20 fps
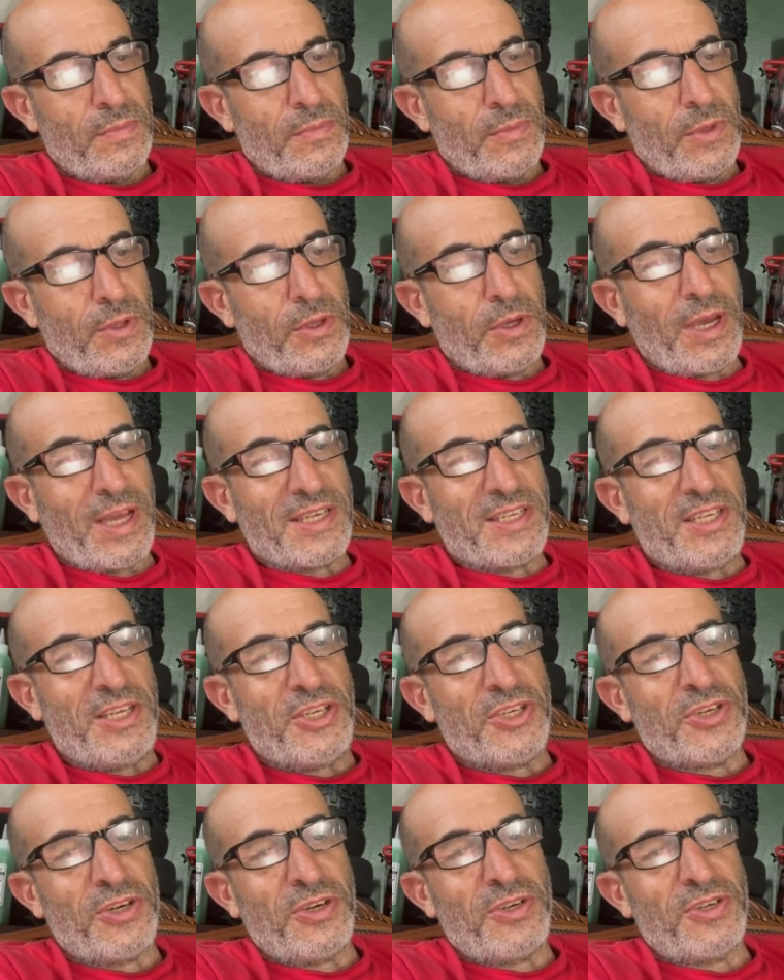You got
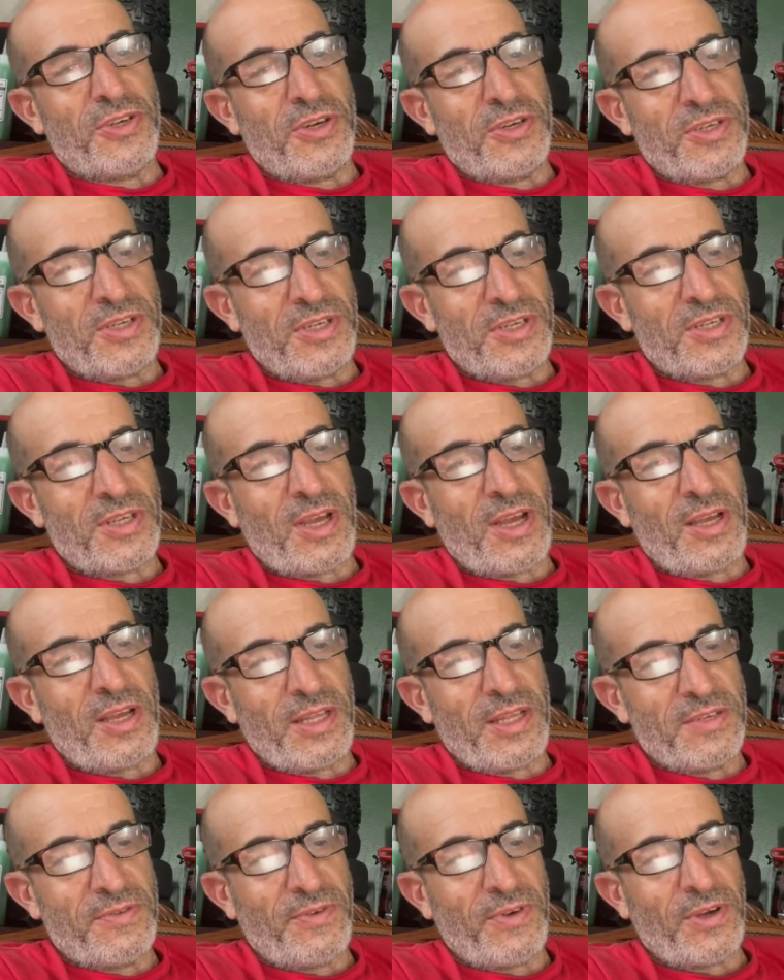t-shirts, jersey style?
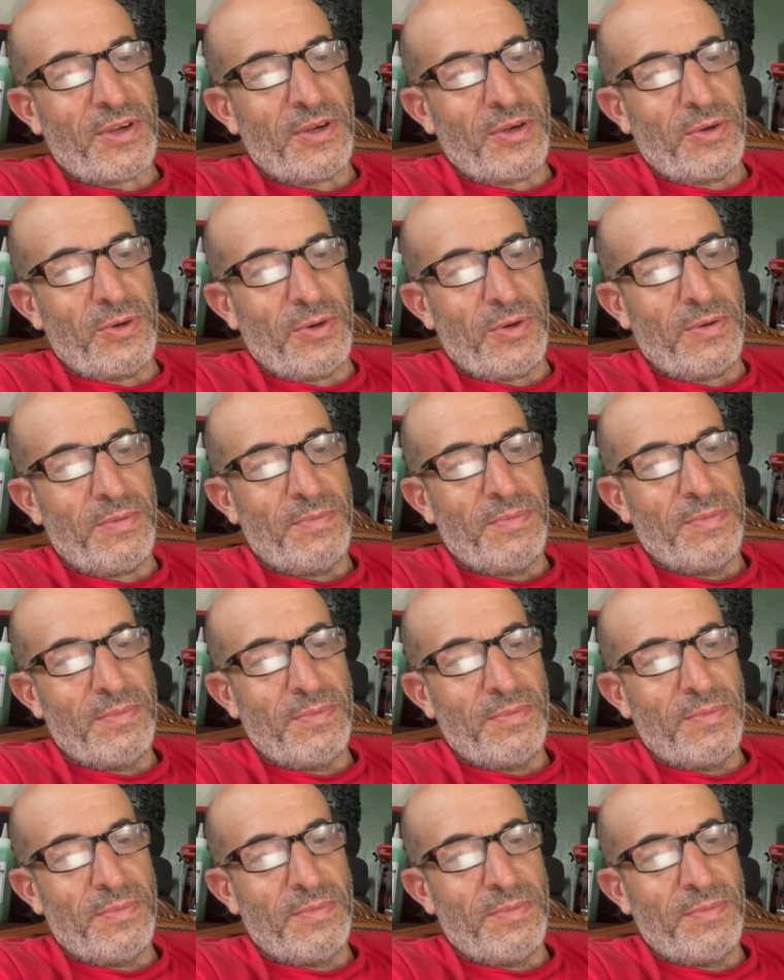That's fucking cool.